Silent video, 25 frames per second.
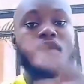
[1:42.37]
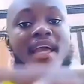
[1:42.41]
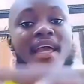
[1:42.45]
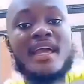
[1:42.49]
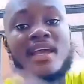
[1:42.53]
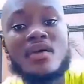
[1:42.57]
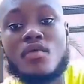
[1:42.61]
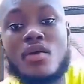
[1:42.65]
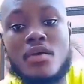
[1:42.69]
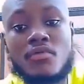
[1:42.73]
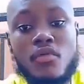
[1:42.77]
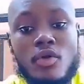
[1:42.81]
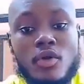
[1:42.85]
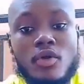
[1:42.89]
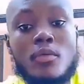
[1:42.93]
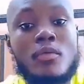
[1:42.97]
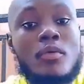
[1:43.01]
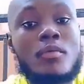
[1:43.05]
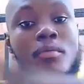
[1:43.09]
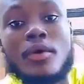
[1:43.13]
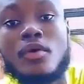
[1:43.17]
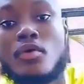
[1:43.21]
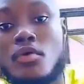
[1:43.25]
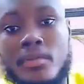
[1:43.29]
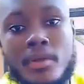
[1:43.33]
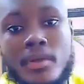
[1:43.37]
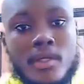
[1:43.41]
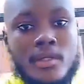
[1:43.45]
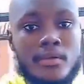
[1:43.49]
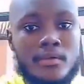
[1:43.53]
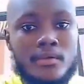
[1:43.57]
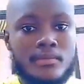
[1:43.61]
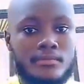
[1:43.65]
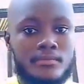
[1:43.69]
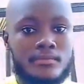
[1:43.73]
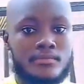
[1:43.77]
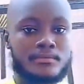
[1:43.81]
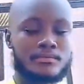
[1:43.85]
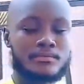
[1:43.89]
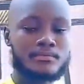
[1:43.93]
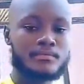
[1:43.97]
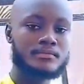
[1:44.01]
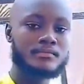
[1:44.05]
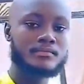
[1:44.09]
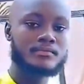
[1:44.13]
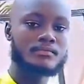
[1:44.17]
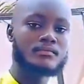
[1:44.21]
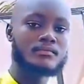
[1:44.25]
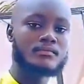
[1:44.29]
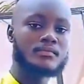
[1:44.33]
my gang way for Nomukumi.
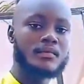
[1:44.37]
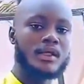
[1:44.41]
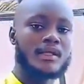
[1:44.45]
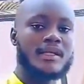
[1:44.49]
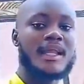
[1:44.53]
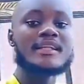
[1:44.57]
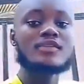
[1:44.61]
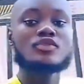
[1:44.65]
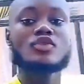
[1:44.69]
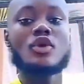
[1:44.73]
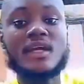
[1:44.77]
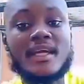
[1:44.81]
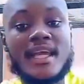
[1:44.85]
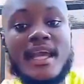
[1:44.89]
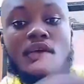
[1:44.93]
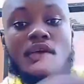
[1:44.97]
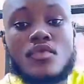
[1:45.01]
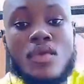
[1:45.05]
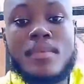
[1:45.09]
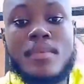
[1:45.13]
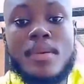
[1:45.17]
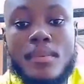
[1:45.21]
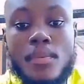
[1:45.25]
Let your gang